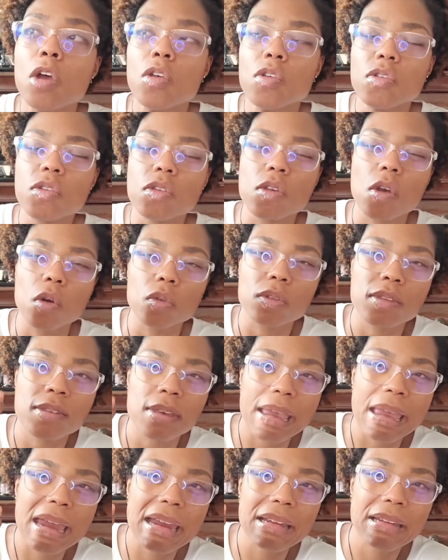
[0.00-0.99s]
So
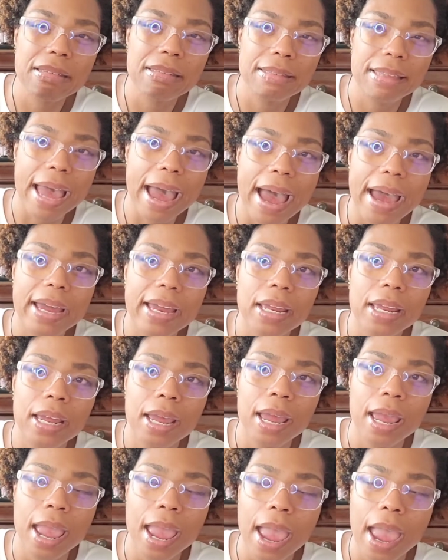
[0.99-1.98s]
take that
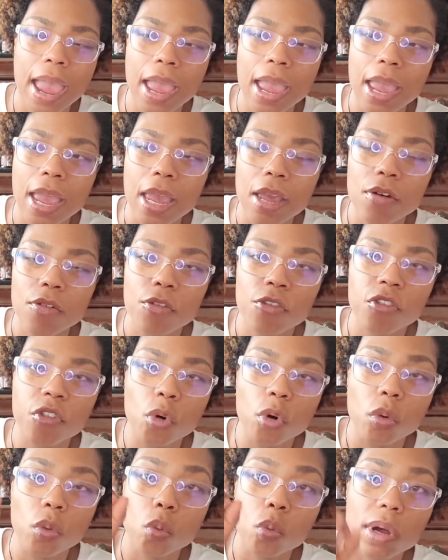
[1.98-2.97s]

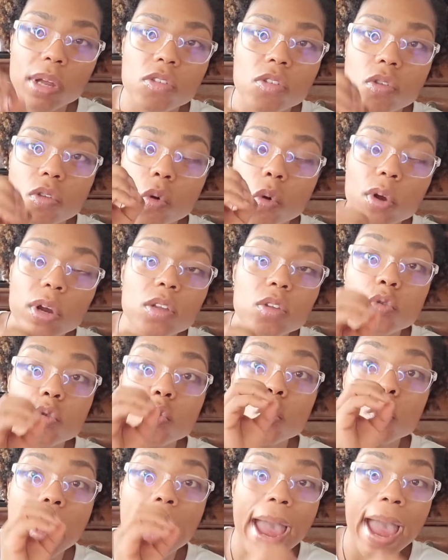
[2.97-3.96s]
for what's going
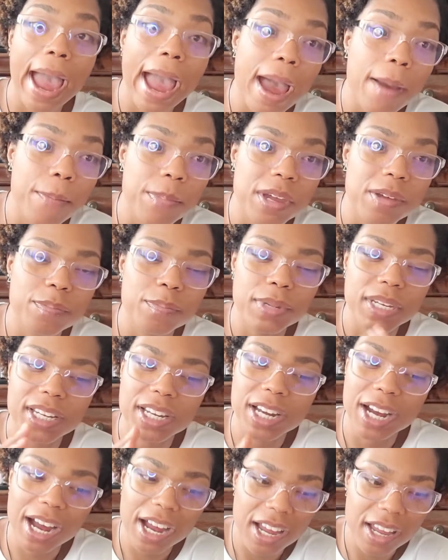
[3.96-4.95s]
to happen,
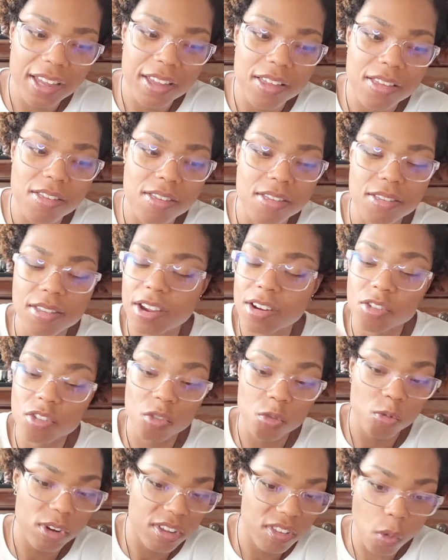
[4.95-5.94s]
because there's a
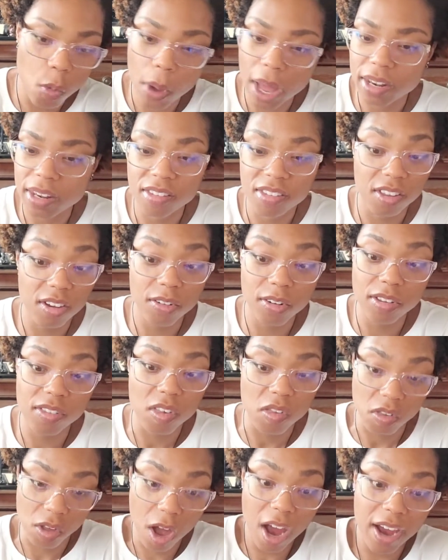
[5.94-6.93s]
reason why the series
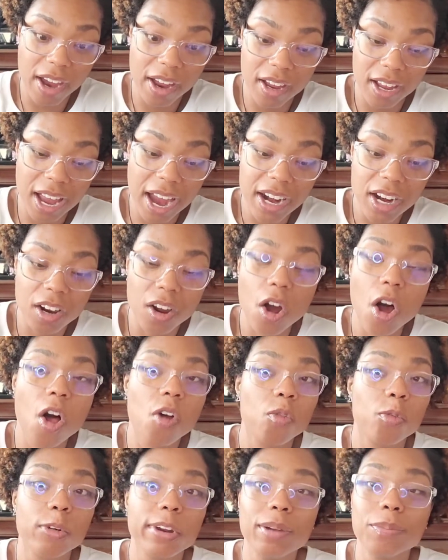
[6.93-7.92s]
is kind of
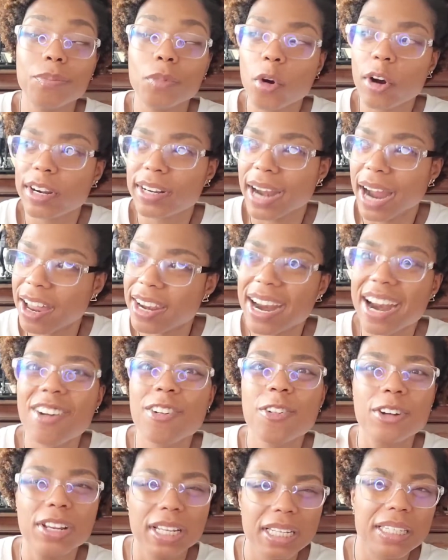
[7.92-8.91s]
called Reborn, now that I
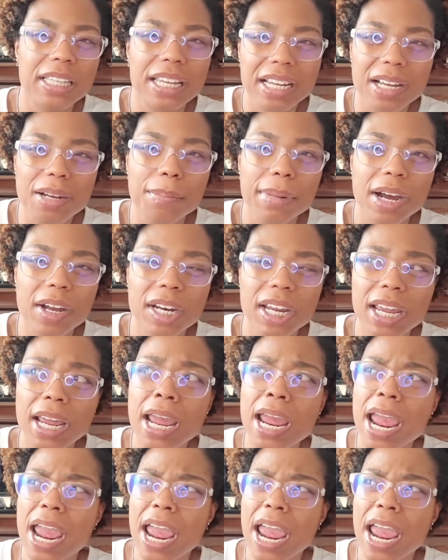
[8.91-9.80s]
really think about it.